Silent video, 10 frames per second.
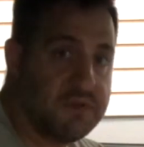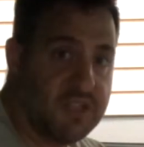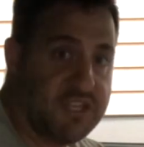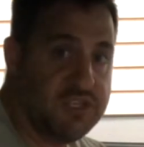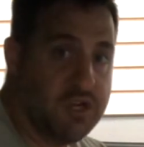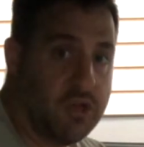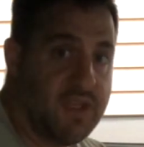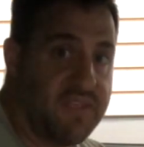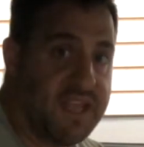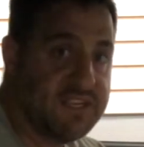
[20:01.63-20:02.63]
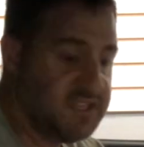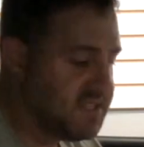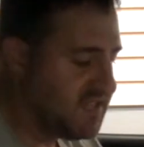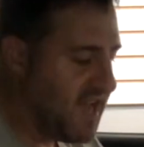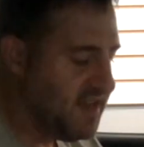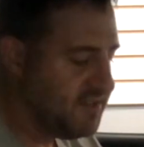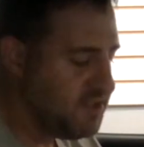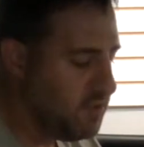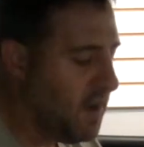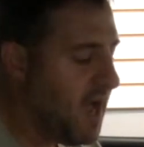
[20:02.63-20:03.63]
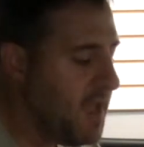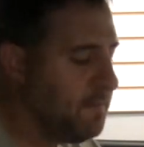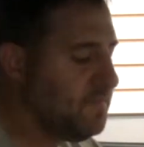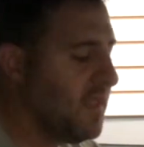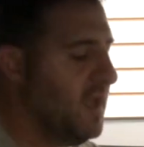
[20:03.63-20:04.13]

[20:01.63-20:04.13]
to let you know that the engine has gotten too hot.